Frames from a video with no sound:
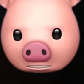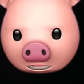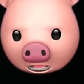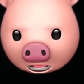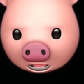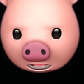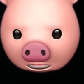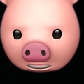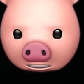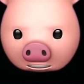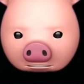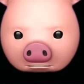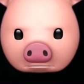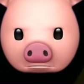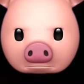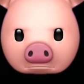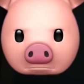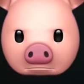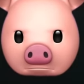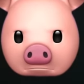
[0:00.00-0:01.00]
hey
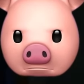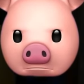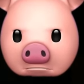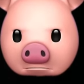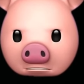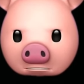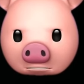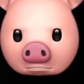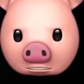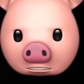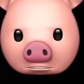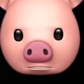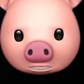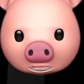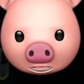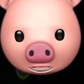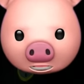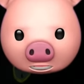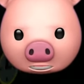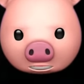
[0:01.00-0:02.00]

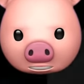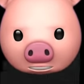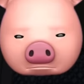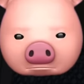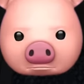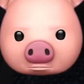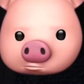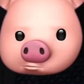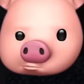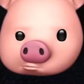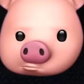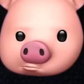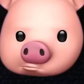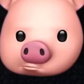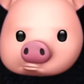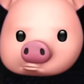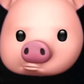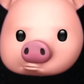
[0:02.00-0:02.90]
okay hmm